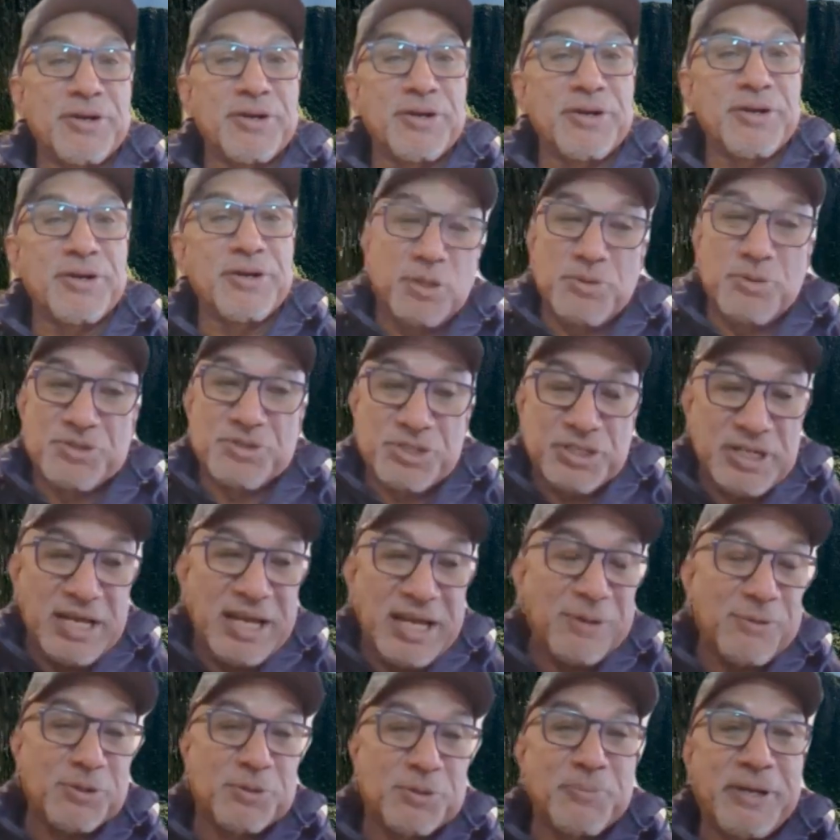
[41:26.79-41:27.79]
you can always
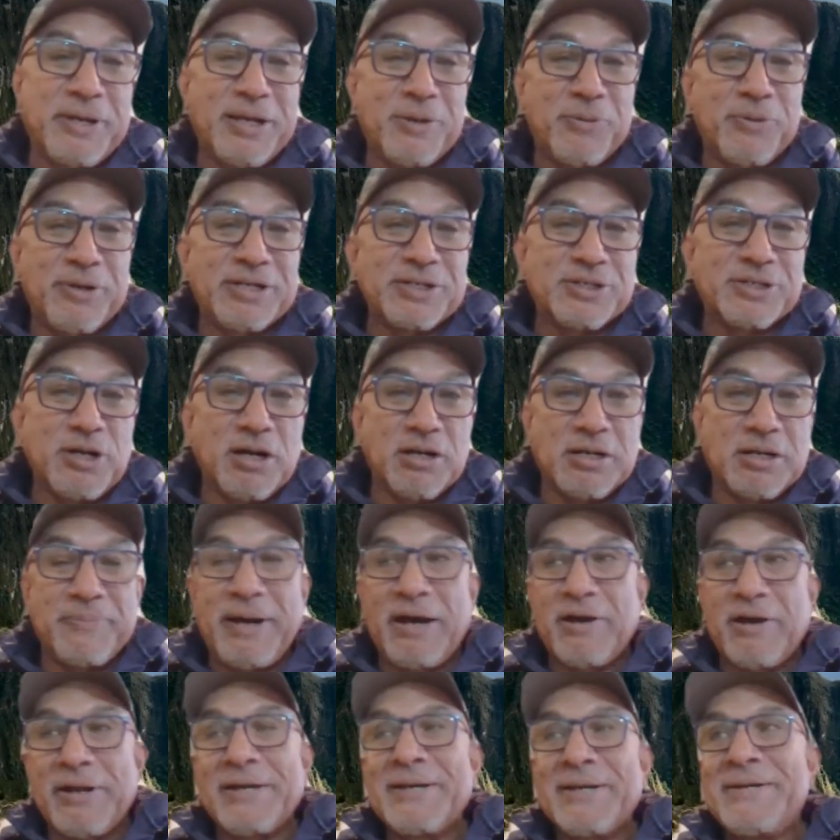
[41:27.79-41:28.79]
connect with me and we can talk
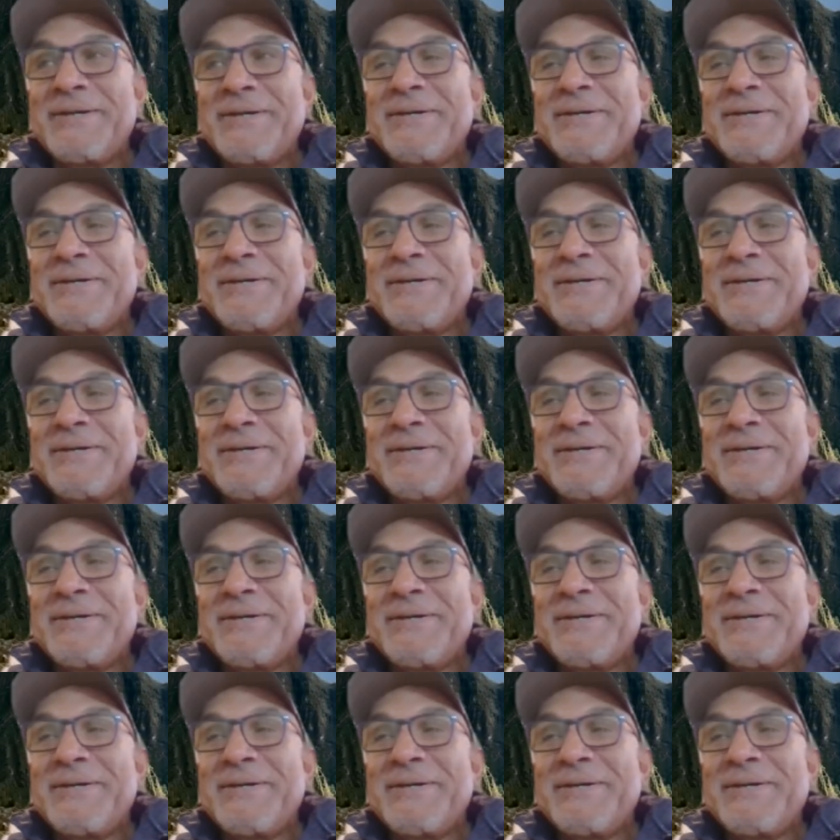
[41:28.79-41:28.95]
about it.